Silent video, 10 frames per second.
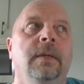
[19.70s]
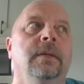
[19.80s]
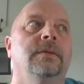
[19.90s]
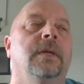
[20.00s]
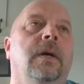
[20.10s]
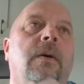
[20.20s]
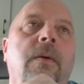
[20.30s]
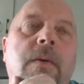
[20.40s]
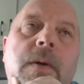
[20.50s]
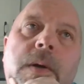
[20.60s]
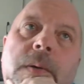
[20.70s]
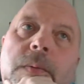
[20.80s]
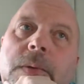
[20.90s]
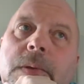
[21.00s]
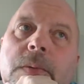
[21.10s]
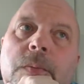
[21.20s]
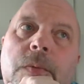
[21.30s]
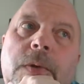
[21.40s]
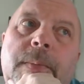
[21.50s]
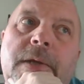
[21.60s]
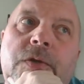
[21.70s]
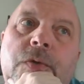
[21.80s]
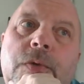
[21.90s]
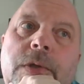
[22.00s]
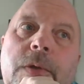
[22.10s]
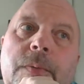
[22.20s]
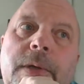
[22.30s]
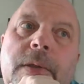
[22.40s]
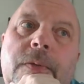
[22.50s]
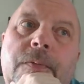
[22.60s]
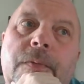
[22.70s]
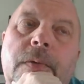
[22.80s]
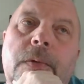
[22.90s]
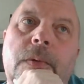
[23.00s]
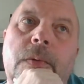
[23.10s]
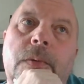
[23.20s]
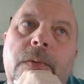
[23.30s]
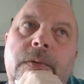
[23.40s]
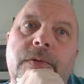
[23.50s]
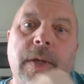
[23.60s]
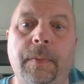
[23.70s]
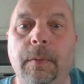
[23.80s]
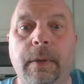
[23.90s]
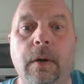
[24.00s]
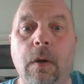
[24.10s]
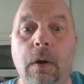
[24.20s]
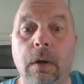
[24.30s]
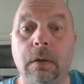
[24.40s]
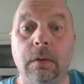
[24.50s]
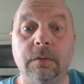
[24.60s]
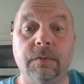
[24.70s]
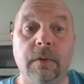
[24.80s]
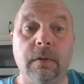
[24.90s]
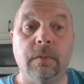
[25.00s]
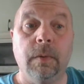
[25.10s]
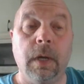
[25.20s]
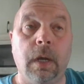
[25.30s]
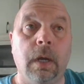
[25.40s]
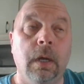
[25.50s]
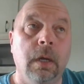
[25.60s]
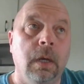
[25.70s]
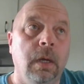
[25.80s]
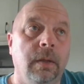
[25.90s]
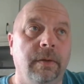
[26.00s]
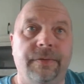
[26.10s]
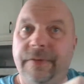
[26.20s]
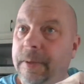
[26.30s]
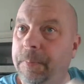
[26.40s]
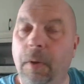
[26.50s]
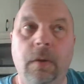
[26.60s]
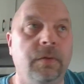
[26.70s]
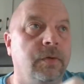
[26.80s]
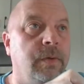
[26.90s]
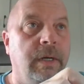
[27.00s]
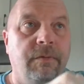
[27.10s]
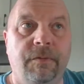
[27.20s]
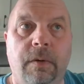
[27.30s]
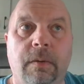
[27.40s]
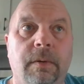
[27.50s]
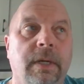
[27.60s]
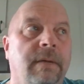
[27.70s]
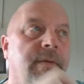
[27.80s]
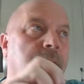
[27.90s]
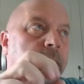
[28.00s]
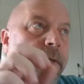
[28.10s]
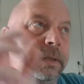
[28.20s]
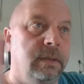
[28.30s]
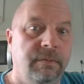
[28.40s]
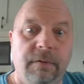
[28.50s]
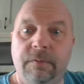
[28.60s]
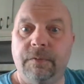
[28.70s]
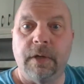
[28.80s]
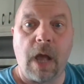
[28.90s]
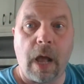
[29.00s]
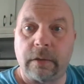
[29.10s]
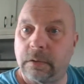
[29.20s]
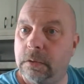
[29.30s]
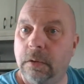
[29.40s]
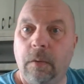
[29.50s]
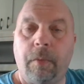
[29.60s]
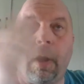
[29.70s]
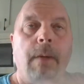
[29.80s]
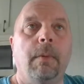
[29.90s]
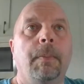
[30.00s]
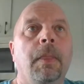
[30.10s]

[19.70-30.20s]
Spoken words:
So I want to make sure that you read through the supplemental articles for this week. They're simple, straightforward. You have any questions, feel free to ask. No problem.